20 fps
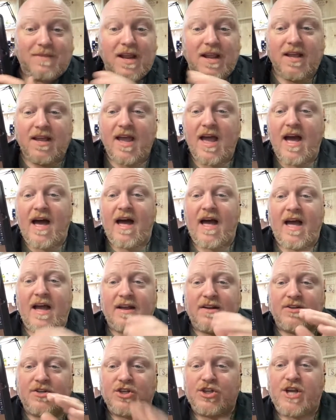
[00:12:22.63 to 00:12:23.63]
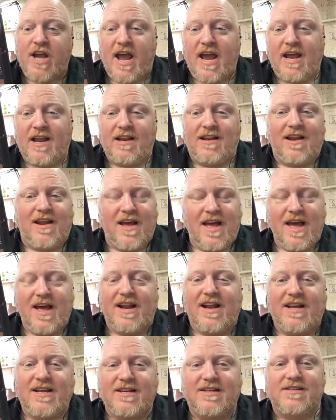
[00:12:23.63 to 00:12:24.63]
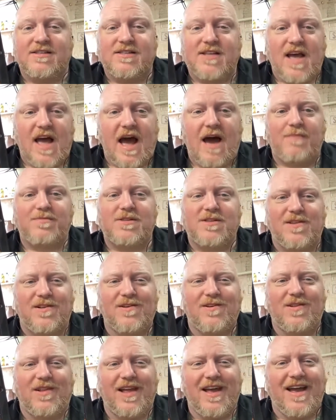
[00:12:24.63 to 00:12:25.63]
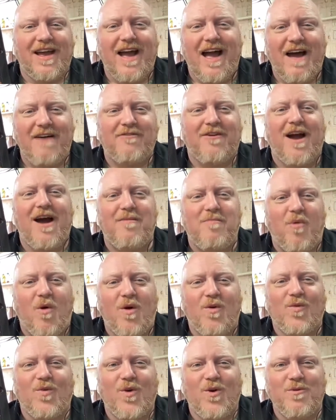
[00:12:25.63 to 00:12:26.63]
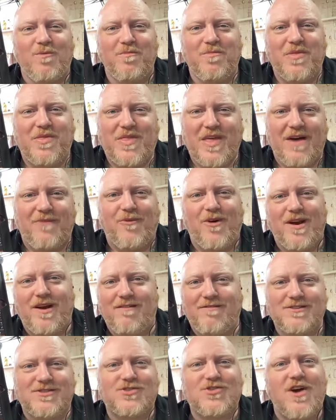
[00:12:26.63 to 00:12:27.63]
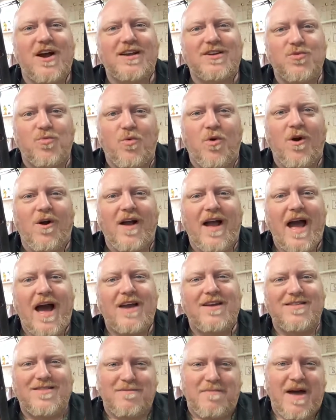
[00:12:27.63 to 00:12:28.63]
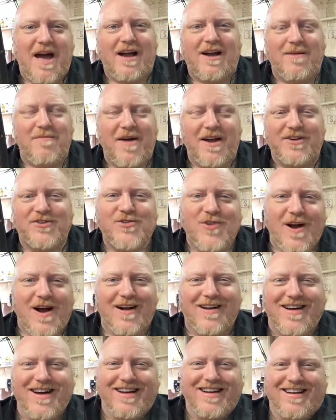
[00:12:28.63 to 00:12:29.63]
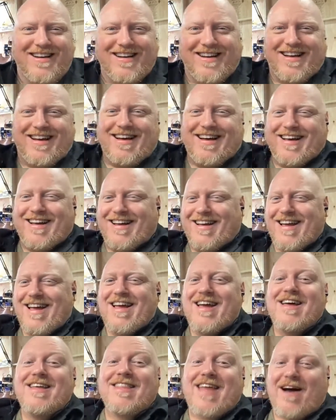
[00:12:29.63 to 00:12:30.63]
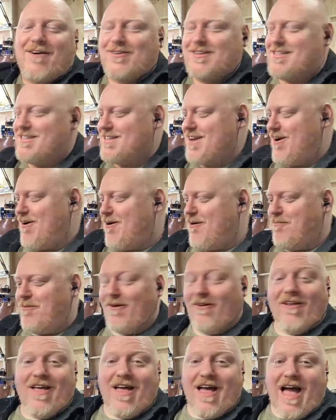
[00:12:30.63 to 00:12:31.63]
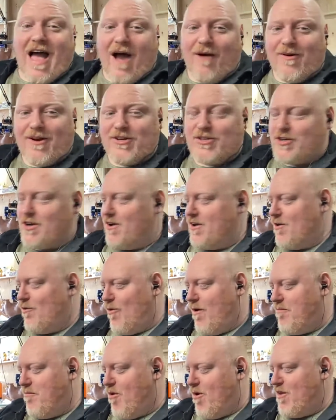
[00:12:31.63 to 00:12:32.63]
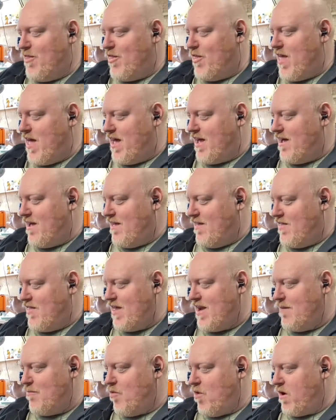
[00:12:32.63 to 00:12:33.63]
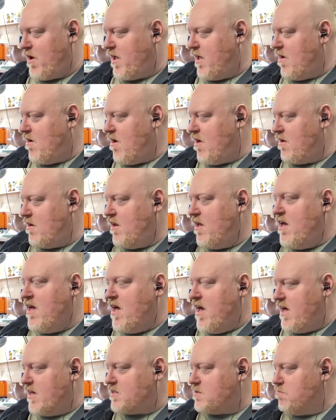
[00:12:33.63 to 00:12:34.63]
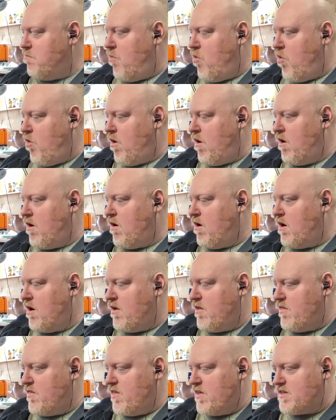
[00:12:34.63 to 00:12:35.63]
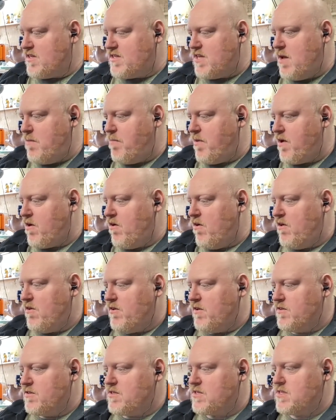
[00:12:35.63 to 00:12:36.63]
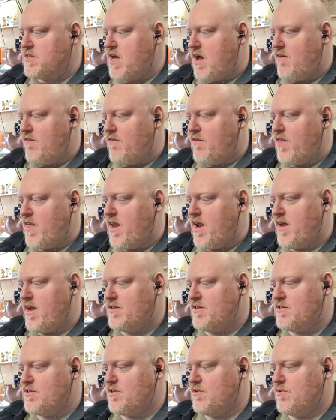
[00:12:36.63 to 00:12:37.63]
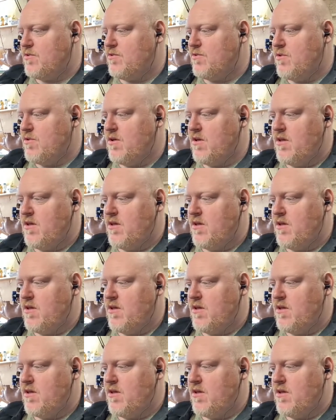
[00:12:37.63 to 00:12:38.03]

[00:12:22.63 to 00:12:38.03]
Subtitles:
Yeah, and Shane, it is absolutely. I've got more room than when I was trying to work out of the back of my truck. That was terrible. I want to show you one more thing that I'm working on. It's more the typical stuff that I do.